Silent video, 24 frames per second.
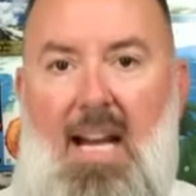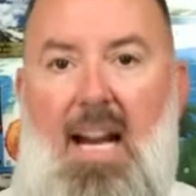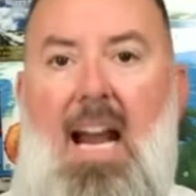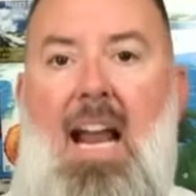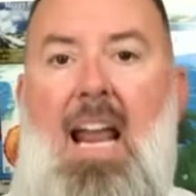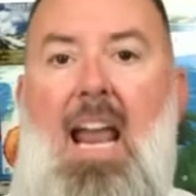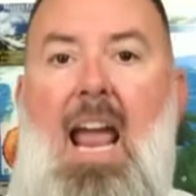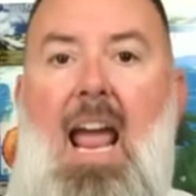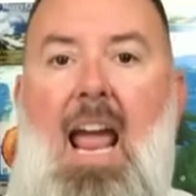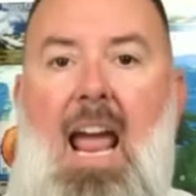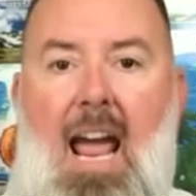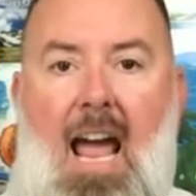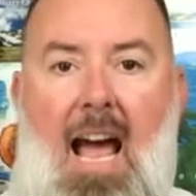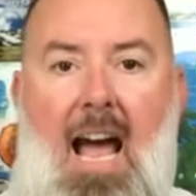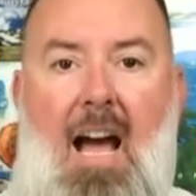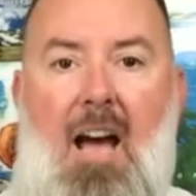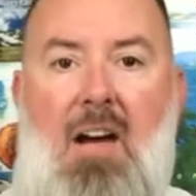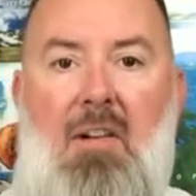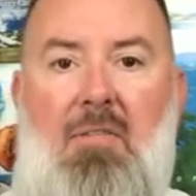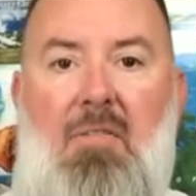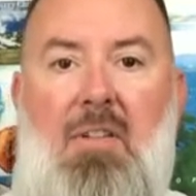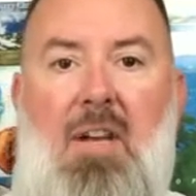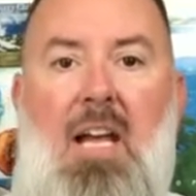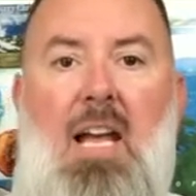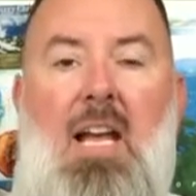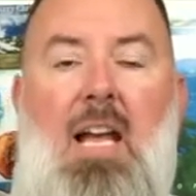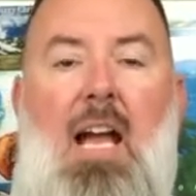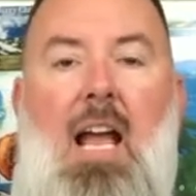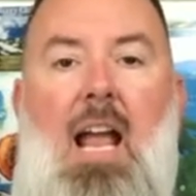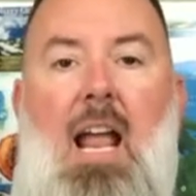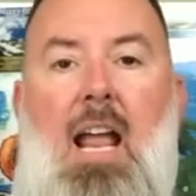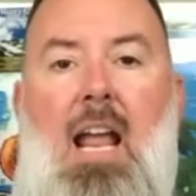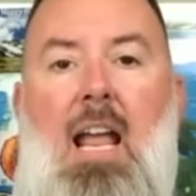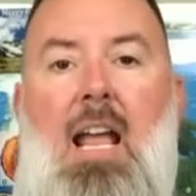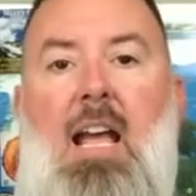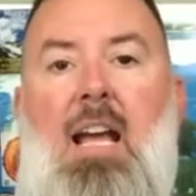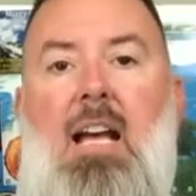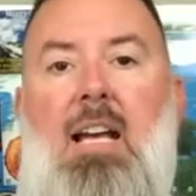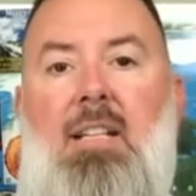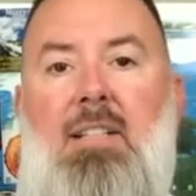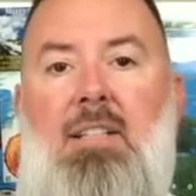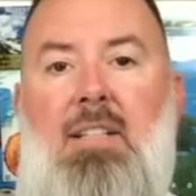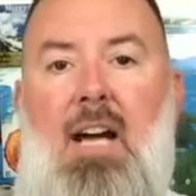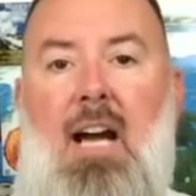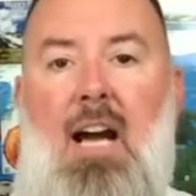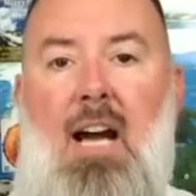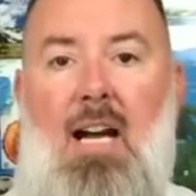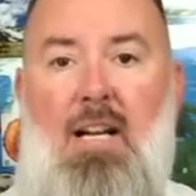I have
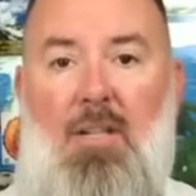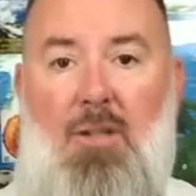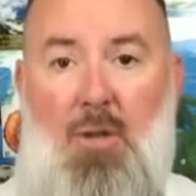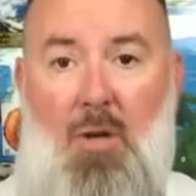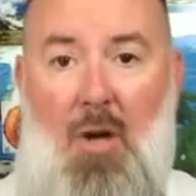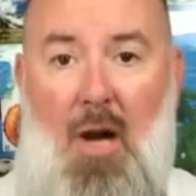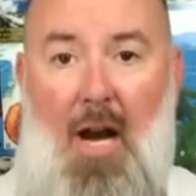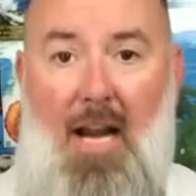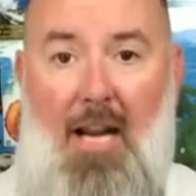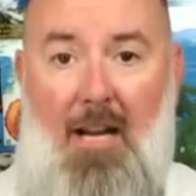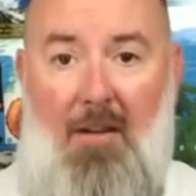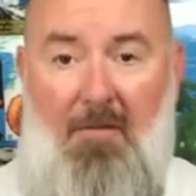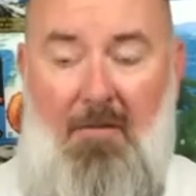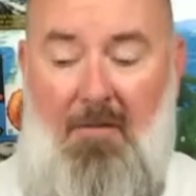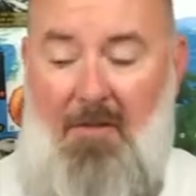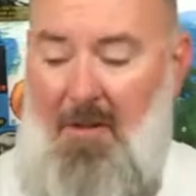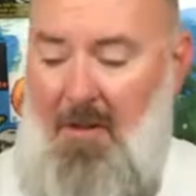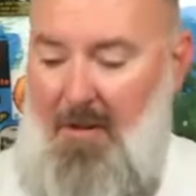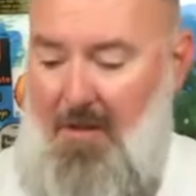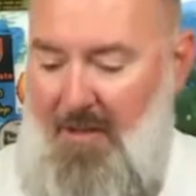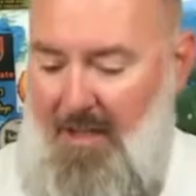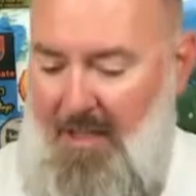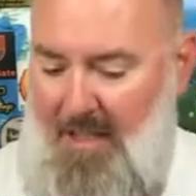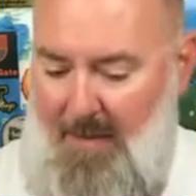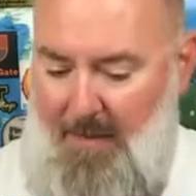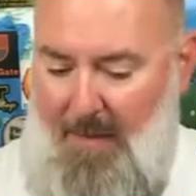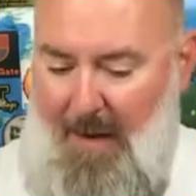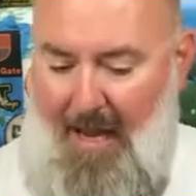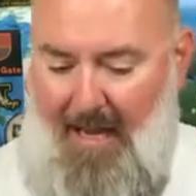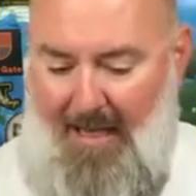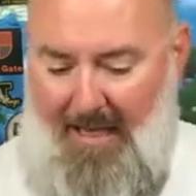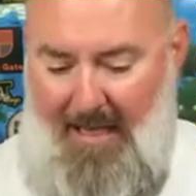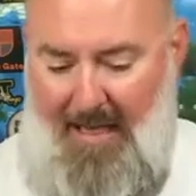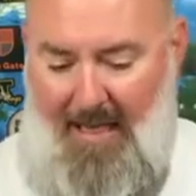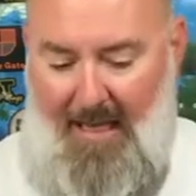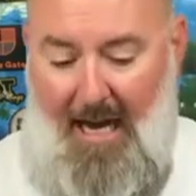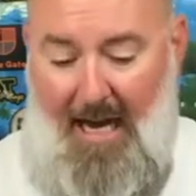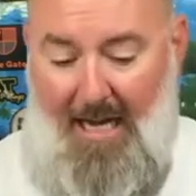and try and fill these back in.